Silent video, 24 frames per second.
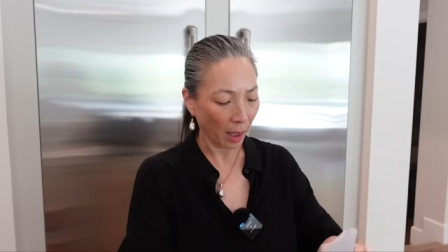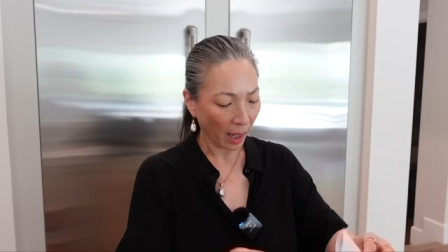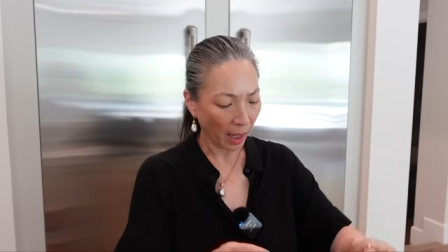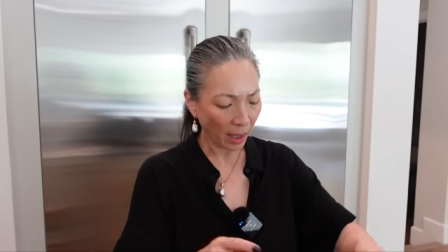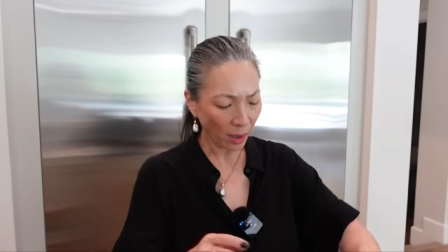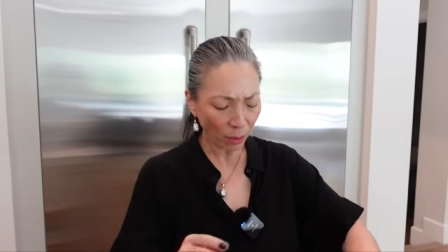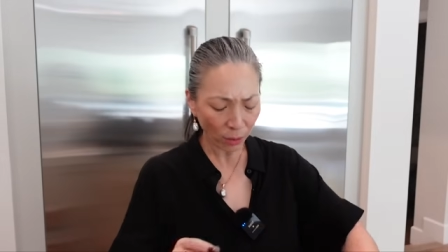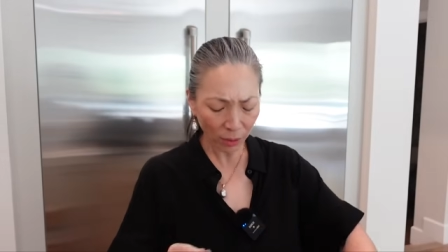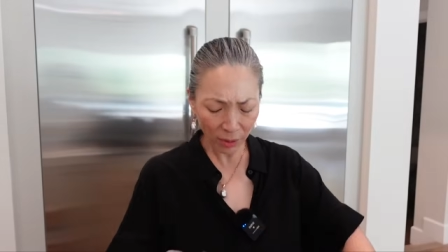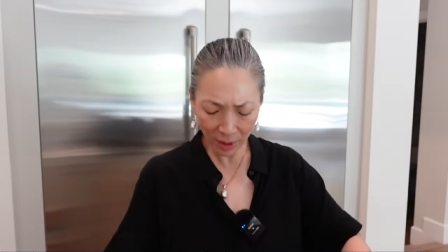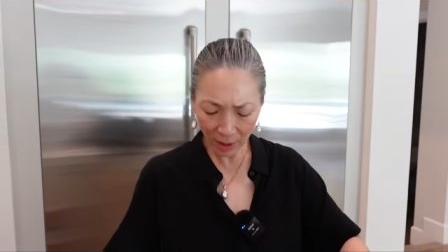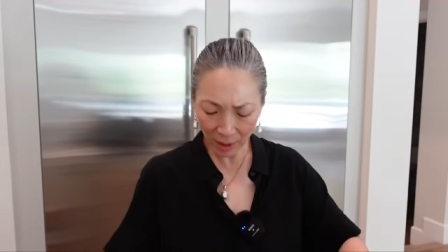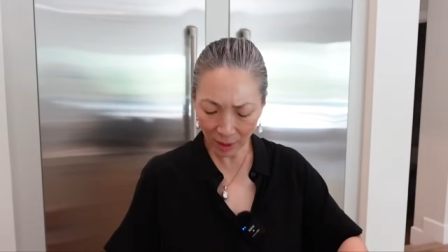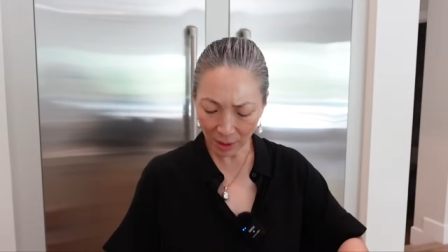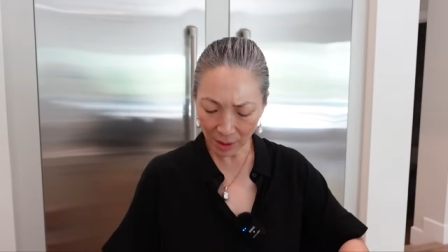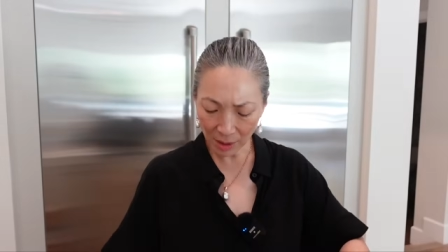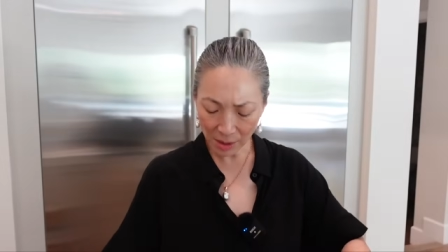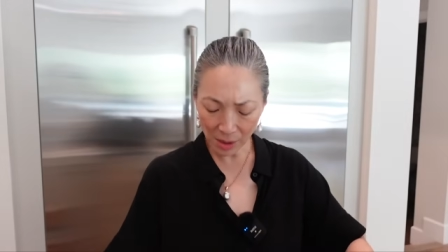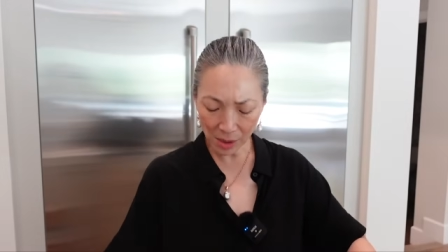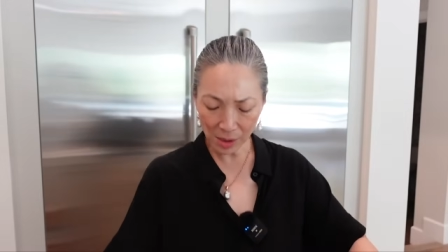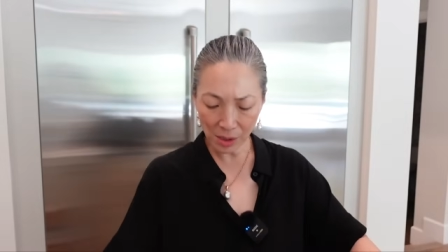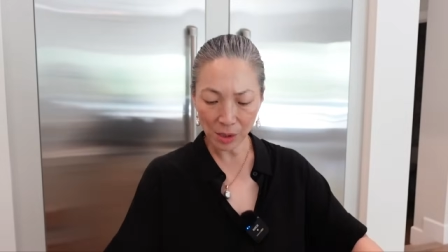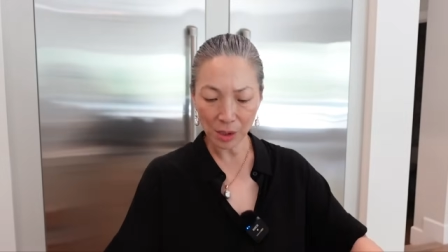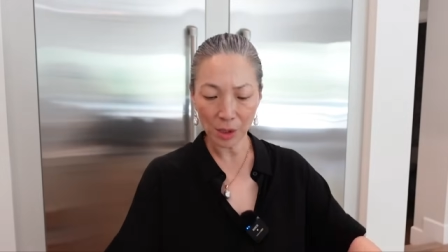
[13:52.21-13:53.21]
I don't think
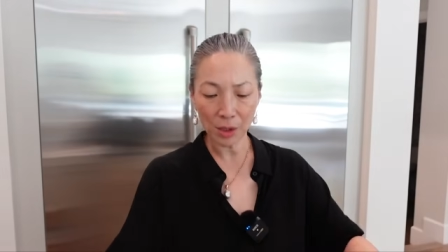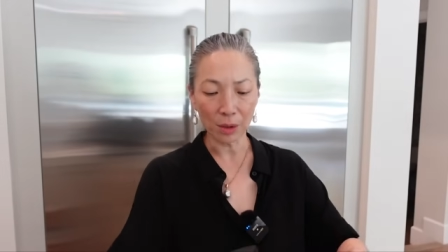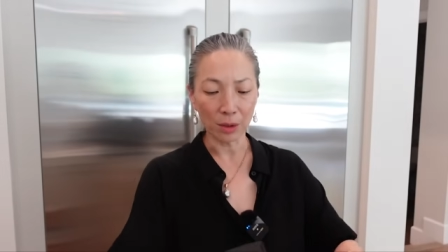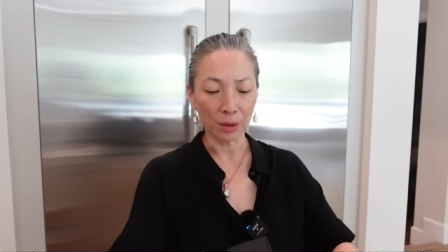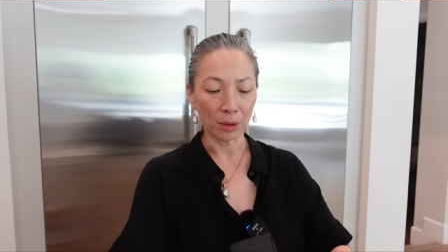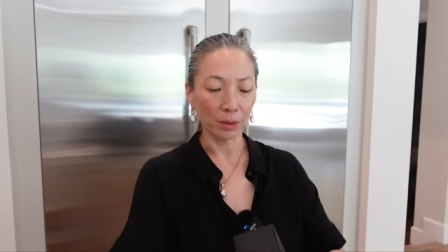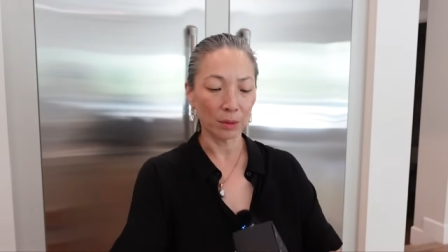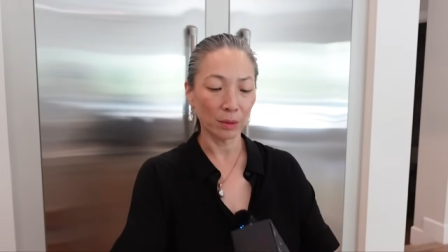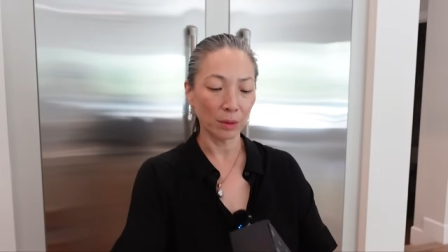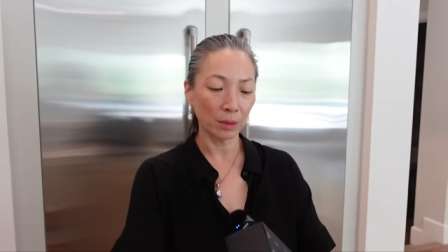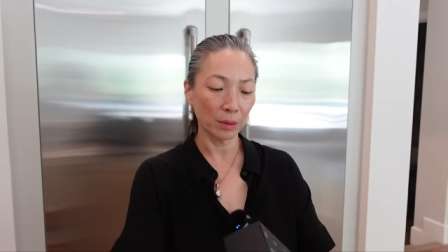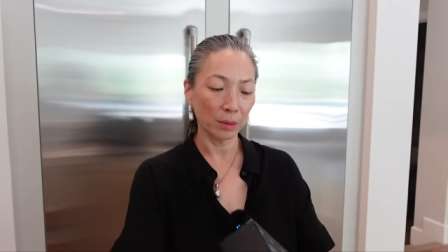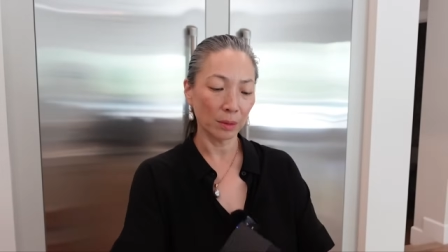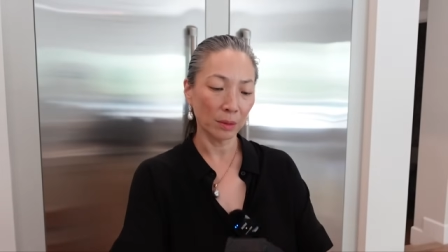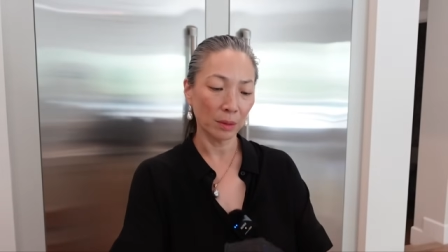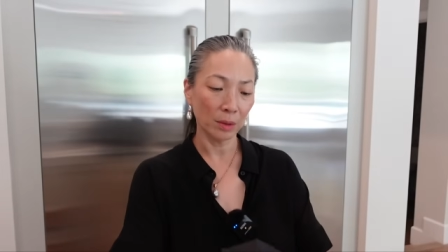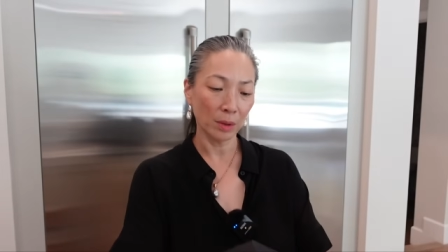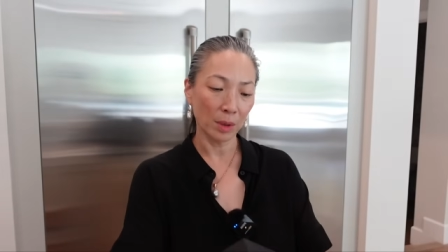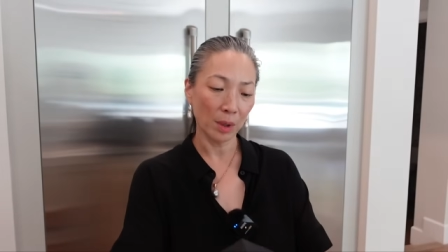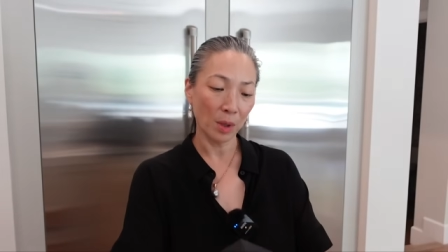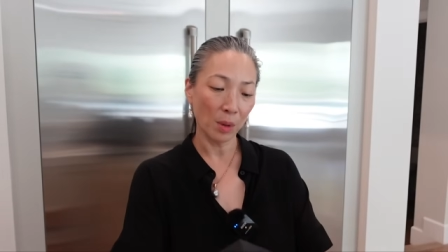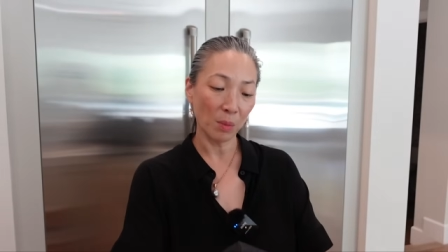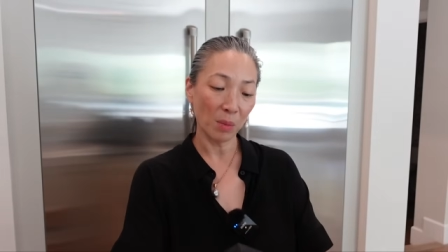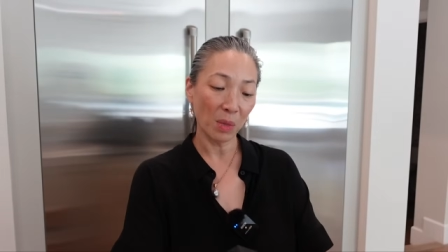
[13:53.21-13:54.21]
this is new.
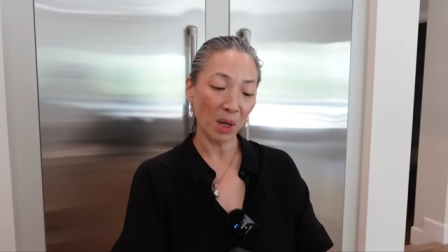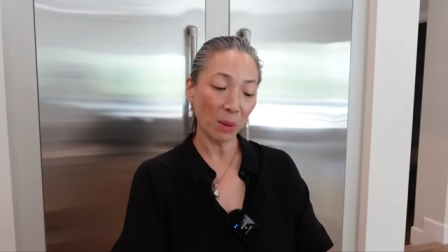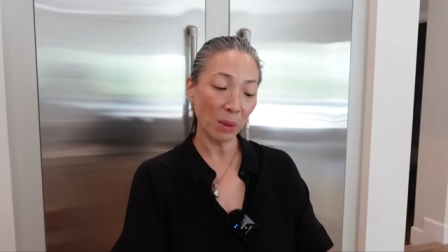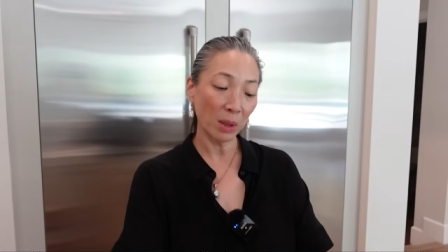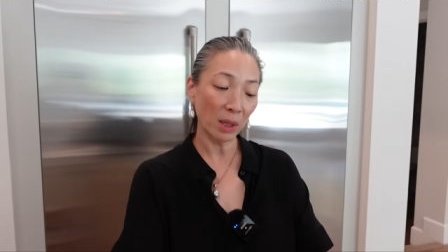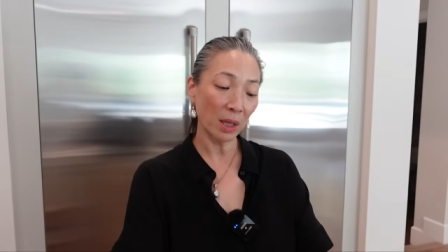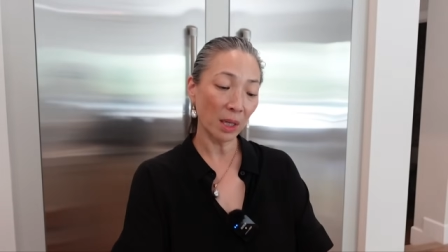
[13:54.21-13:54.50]
Maybe